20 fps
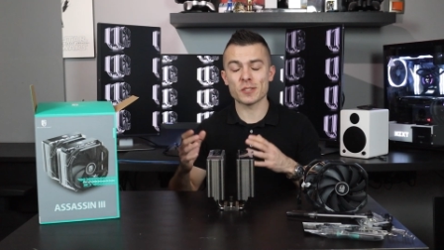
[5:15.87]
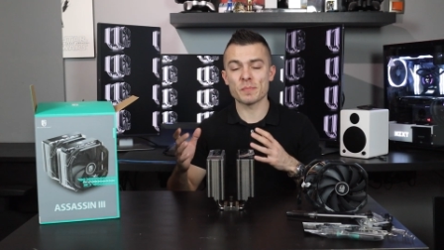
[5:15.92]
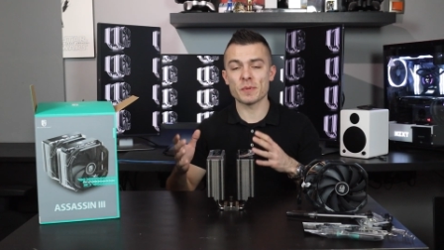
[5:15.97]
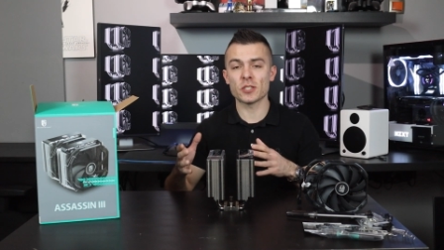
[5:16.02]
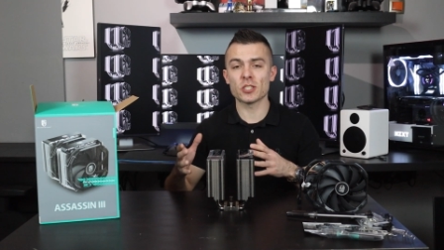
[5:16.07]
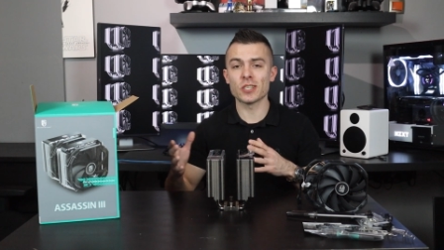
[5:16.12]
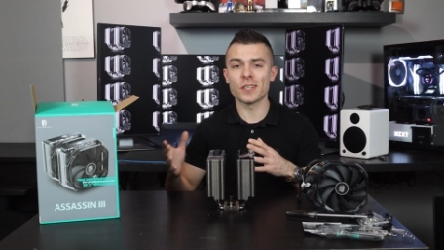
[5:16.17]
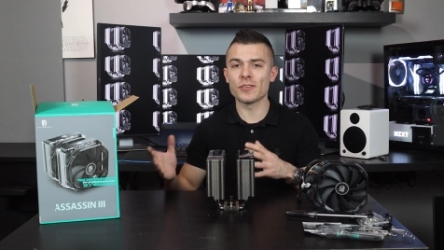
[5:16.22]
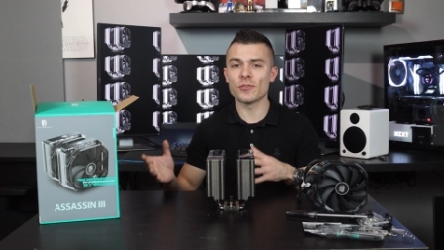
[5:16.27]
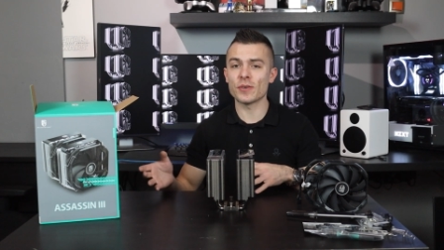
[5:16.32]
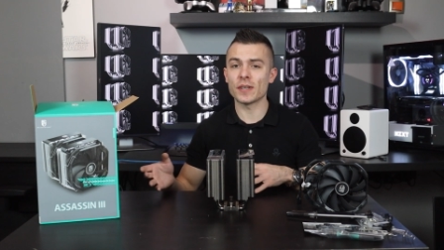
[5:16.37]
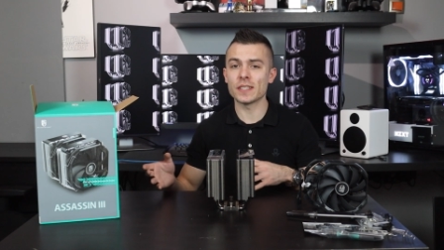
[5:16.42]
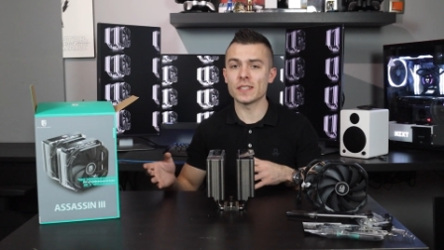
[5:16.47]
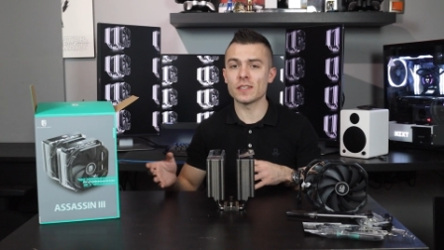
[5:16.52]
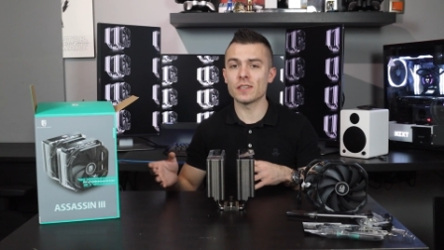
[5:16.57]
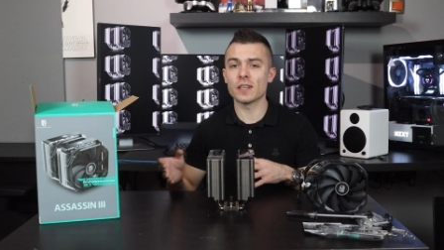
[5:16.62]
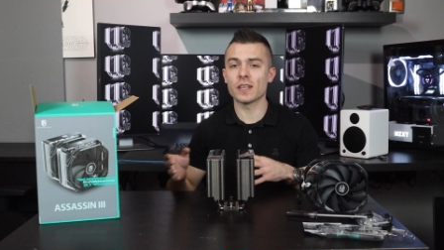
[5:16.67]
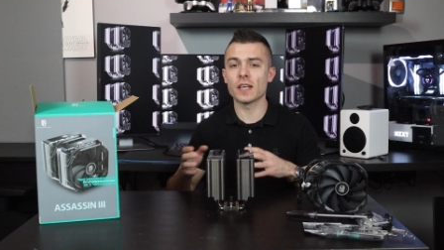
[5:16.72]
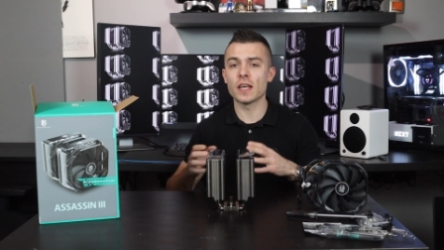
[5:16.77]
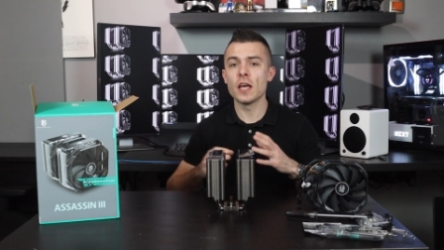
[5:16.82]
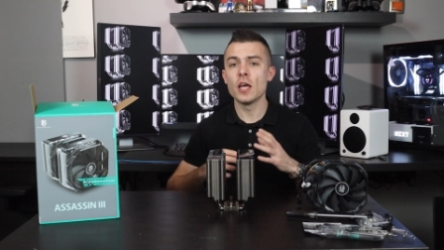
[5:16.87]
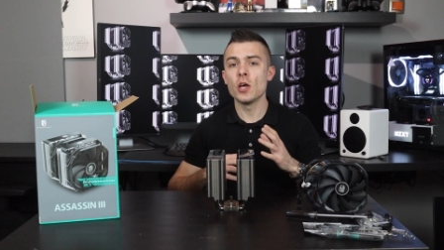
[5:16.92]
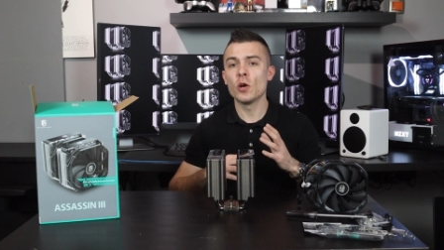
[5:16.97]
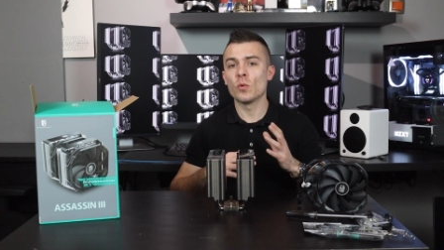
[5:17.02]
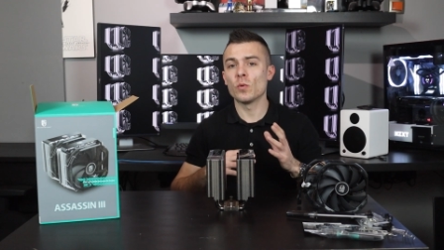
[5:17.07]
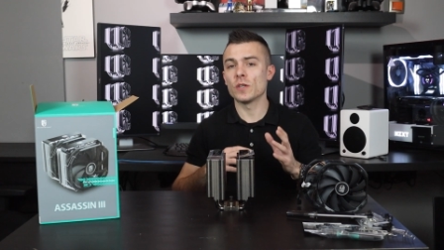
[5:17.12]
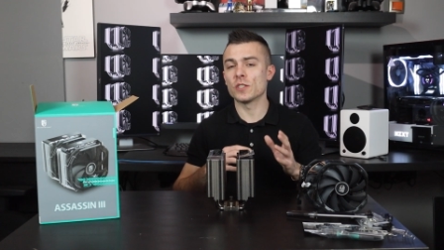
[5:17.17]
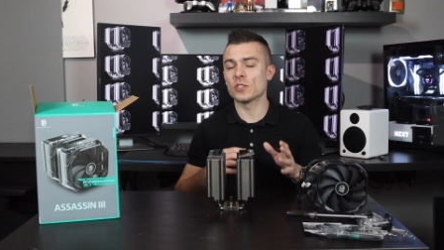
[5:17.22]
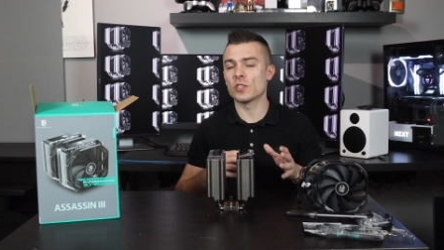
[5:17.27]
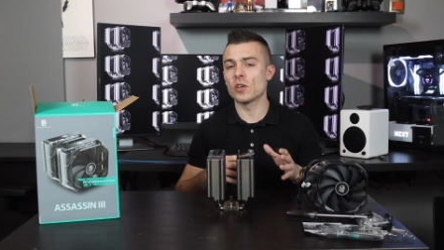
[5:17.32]
especially rendering,
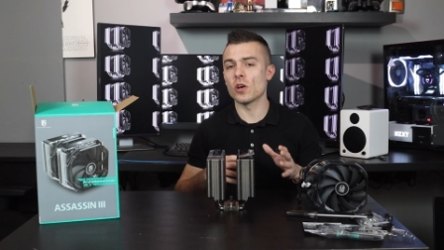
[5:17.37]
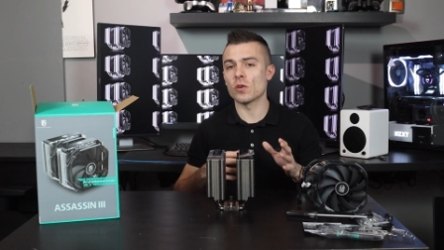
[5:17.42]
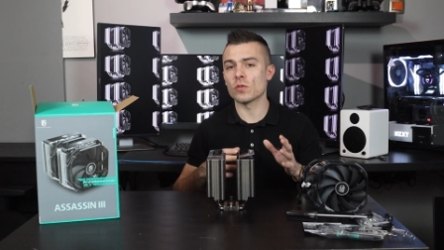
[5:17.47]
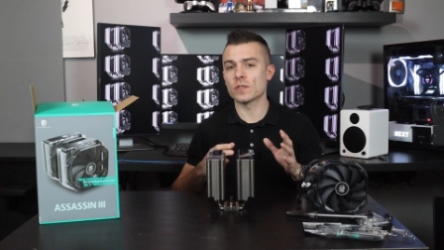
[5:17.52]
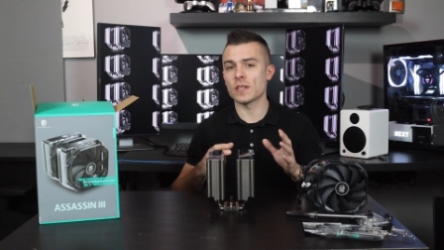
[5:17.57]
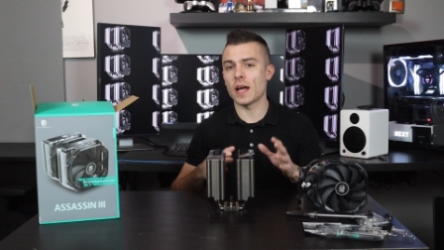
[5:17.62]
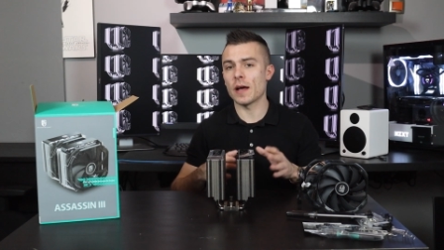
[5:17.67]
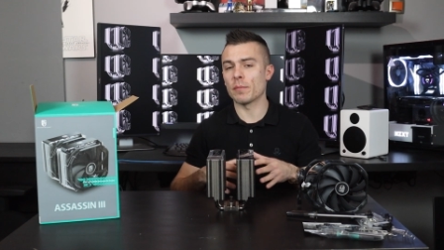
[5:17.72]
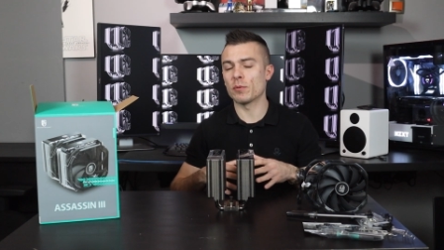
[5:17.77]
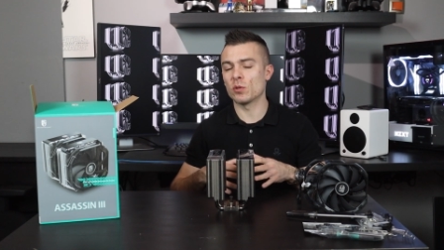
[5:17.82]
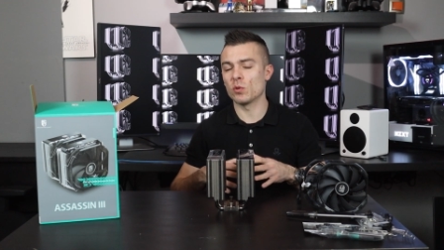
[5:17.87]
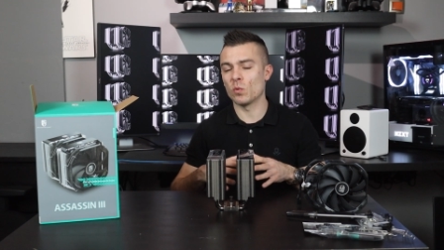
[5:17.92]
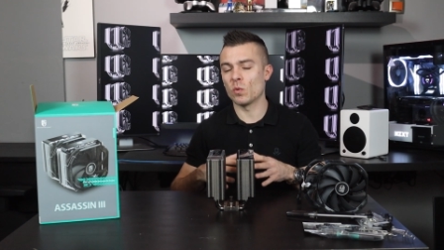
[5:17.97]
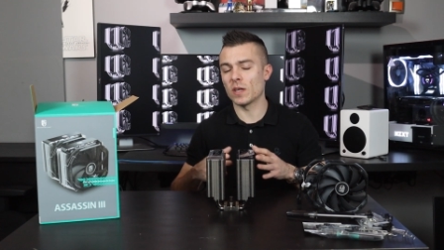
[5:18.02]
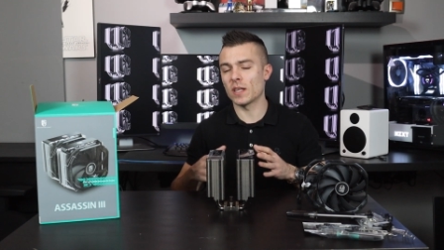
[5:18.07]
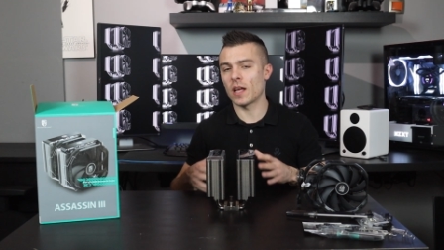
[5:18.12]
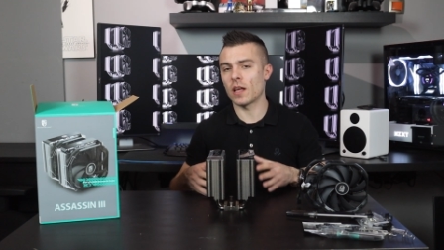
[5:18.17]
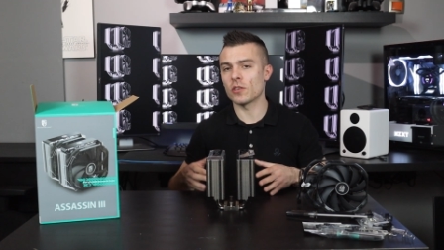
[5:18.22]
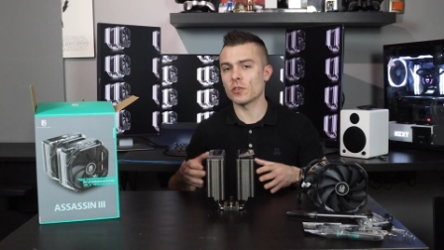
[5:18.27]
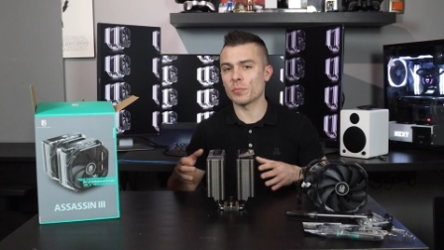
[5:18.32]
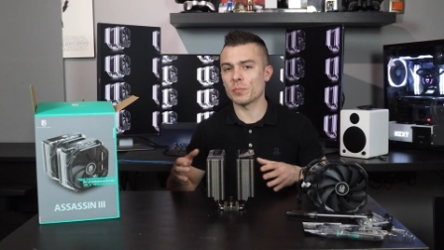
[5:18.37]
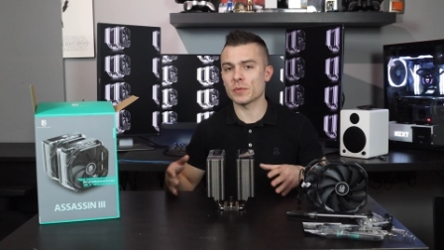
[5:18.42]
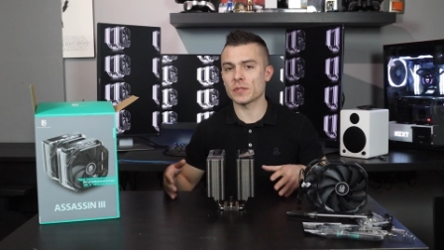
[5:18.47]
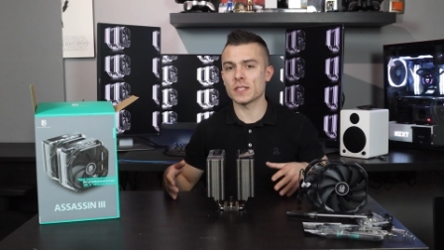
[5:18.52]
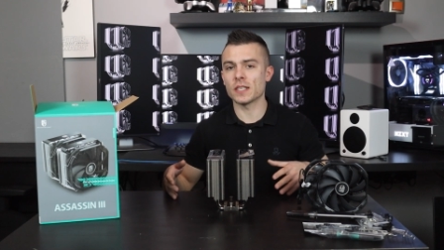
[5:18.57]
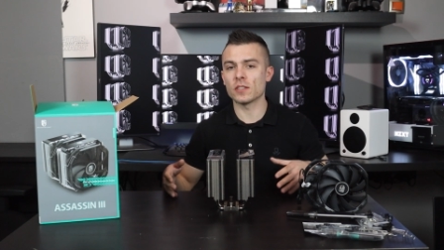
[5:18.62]
which goes up to 100%